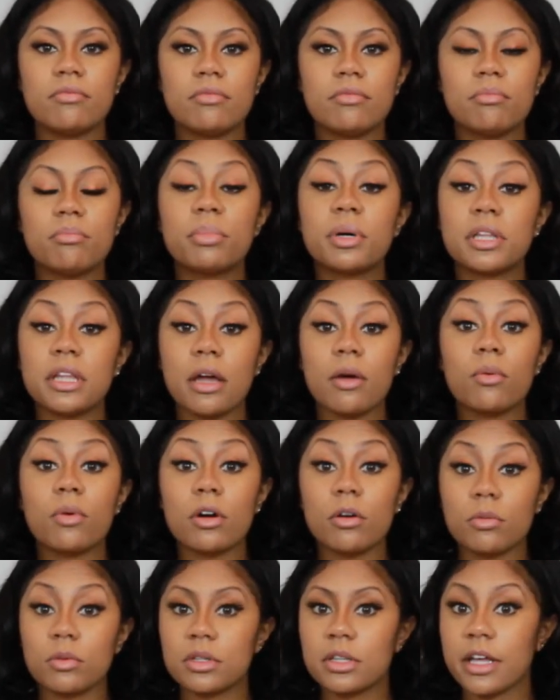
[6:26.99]
but they
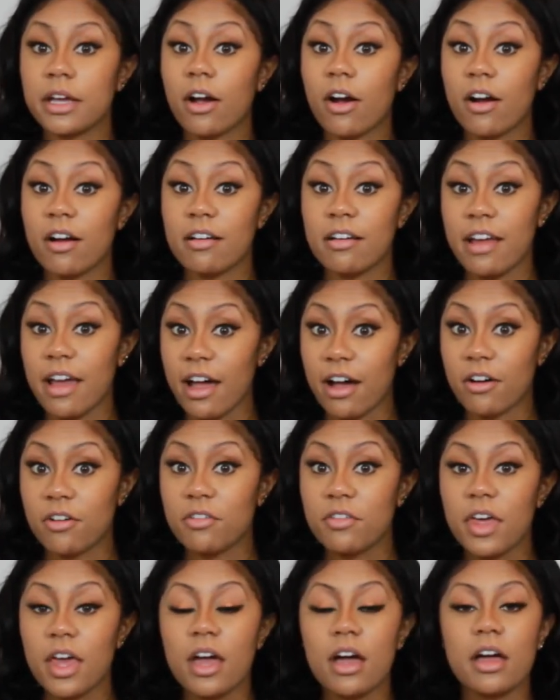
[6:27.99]
weren't what they are
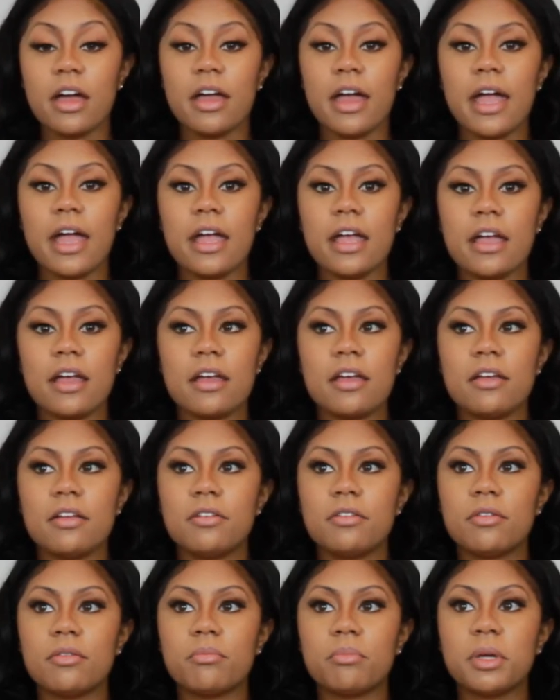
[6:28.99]
now.
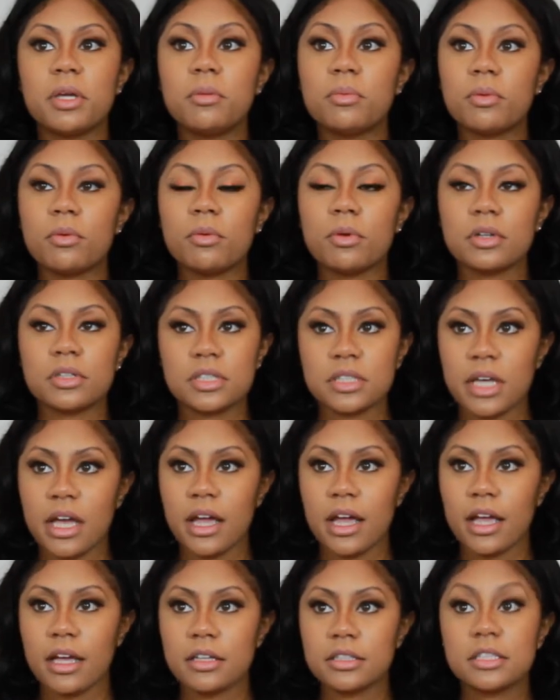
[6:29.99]
And people were
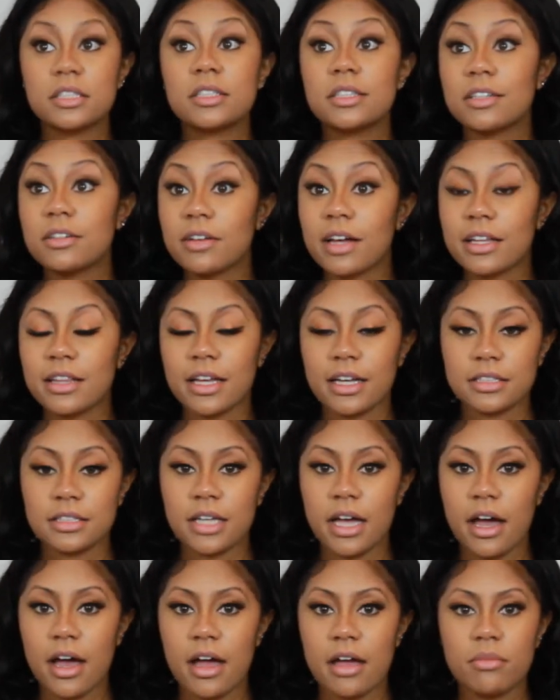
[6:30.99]
saying, still at that
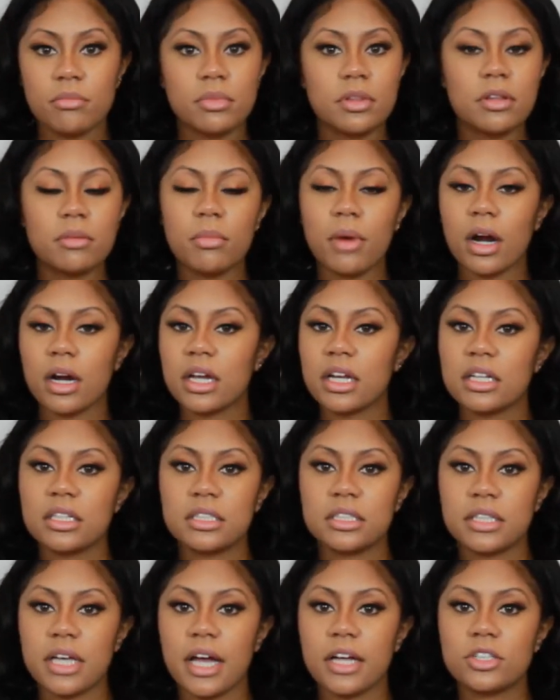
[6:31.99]
time, the market
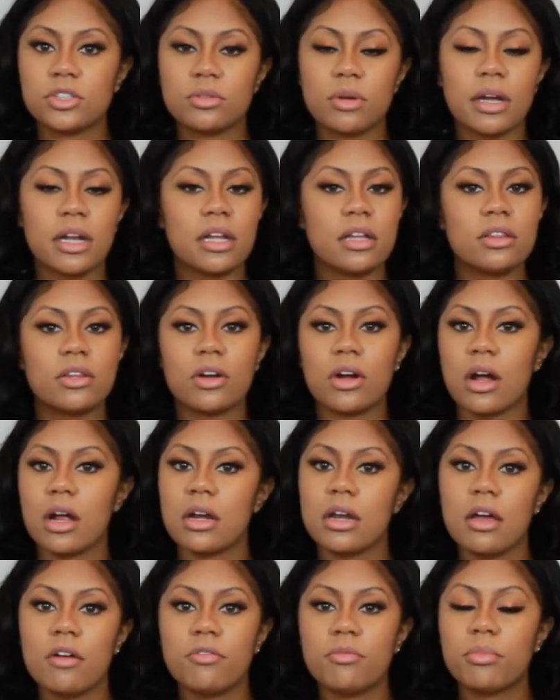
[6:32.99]
is saturated. There are
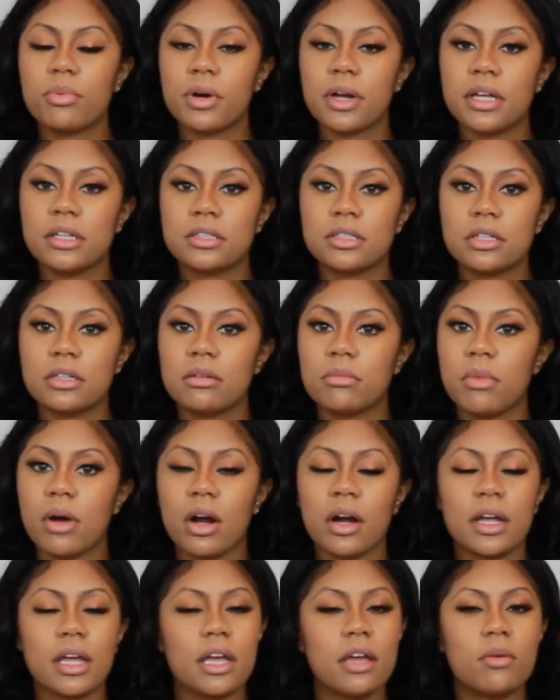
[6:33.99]
enough brands on the
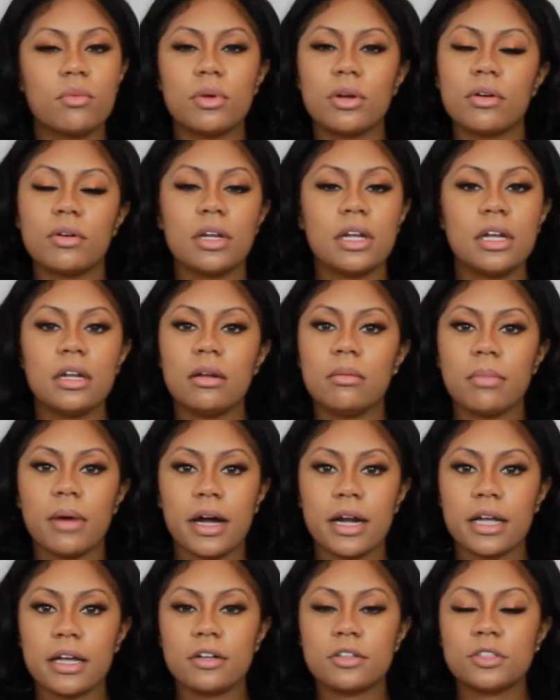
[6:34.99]
market. We don't need
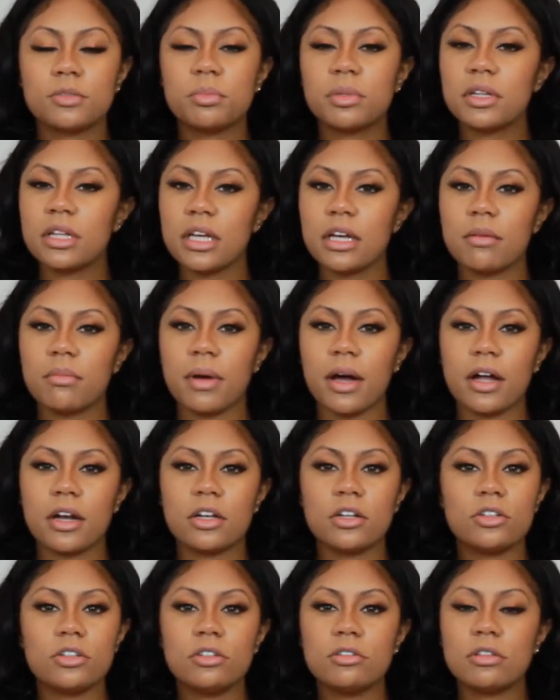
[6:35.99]
anybody else. But think about
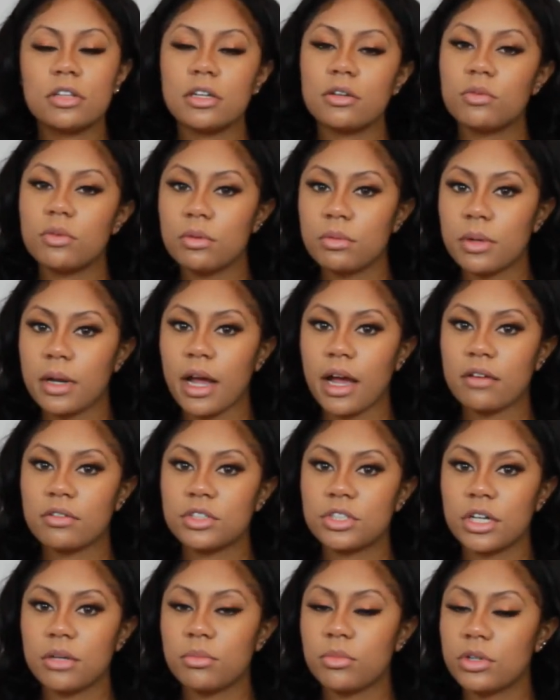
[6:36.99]
it. Do you think we would have
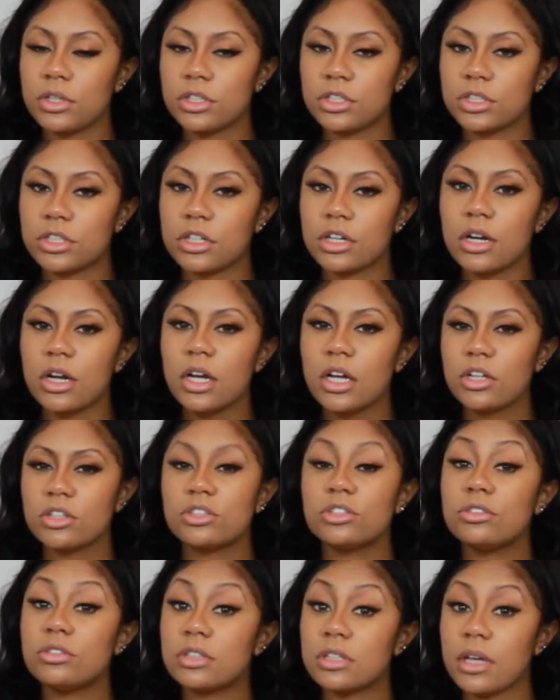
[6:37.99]
Shea Moisture?
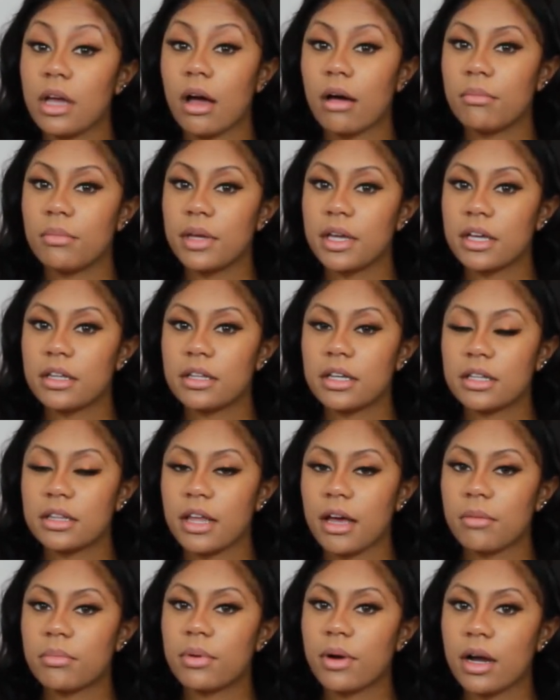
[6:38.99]
Do you see how big
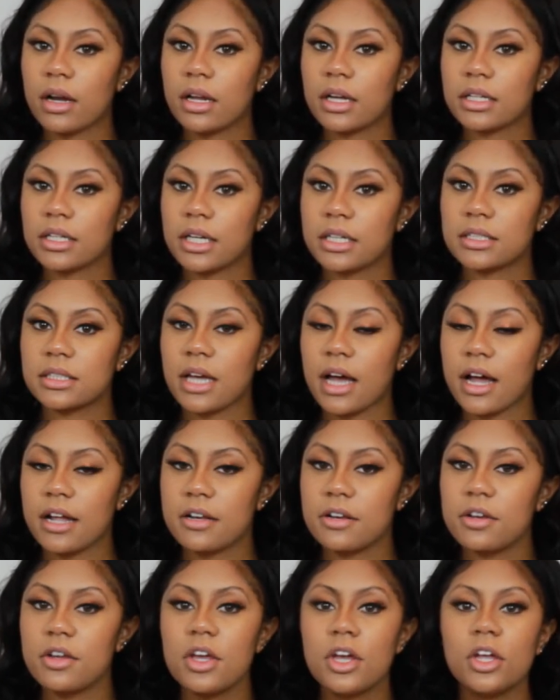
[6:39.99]
that product has
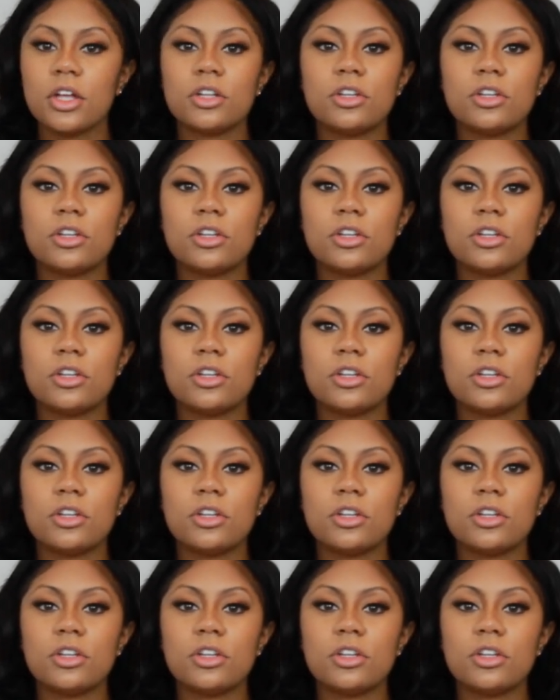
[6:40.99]
gotten?